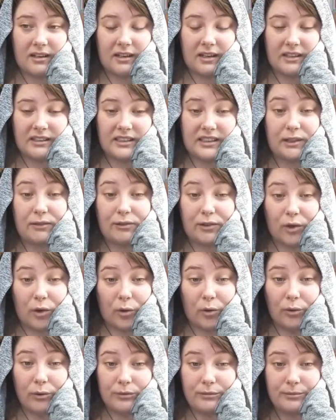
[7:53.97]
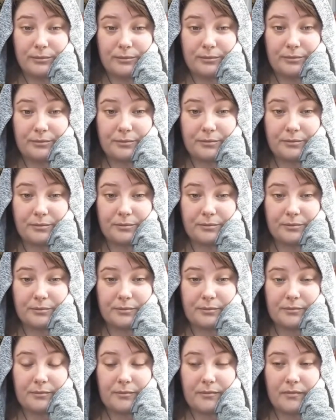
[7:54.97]
is difficult.
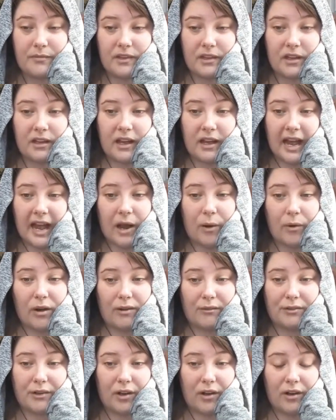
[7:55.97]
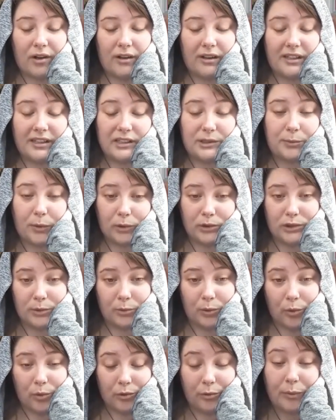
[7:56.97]
However, it is
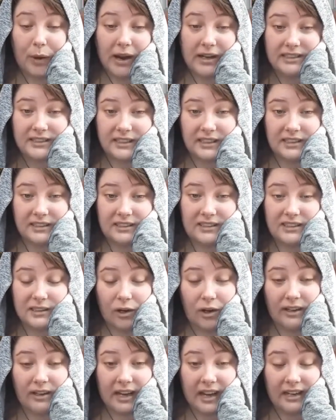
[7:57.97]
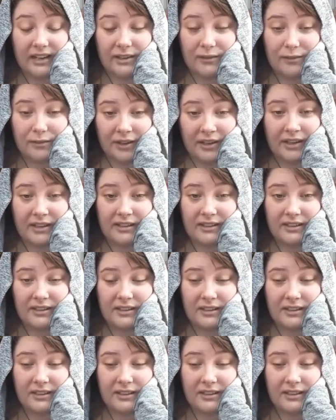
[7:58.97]
possible with practice, like anything.